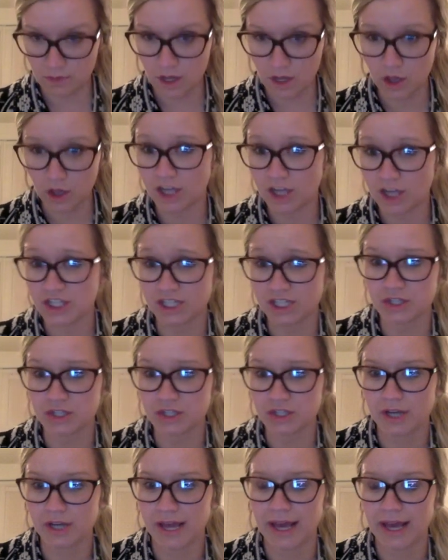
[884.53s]
launched
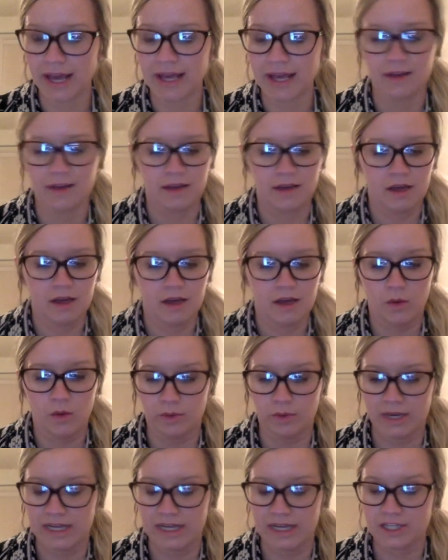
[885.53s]
yesterday.
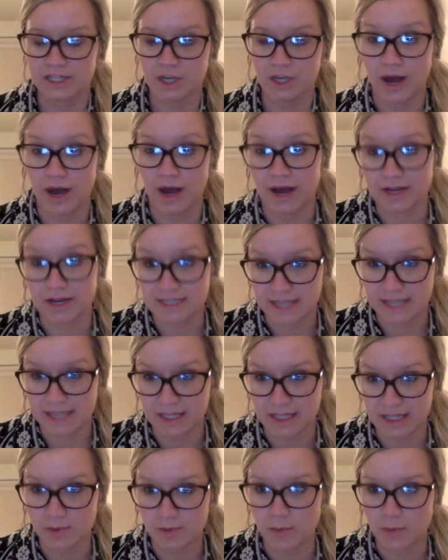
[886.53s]
We need to know how to
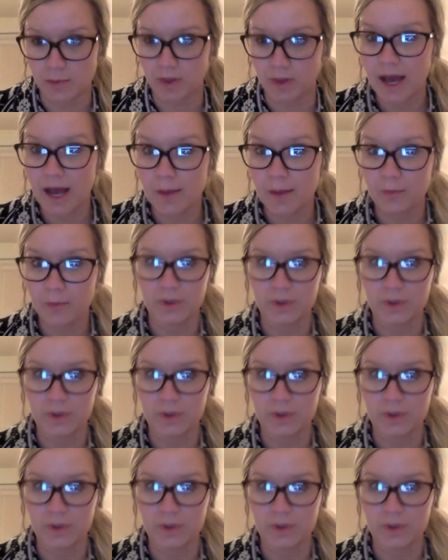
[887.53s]
sign these people up.